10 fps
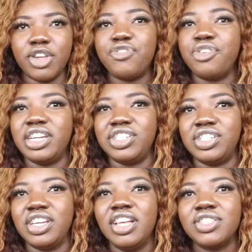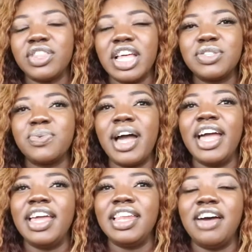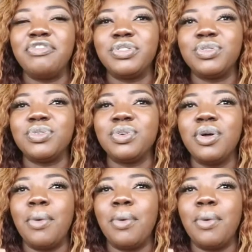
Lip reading: fresh. So that's why I love to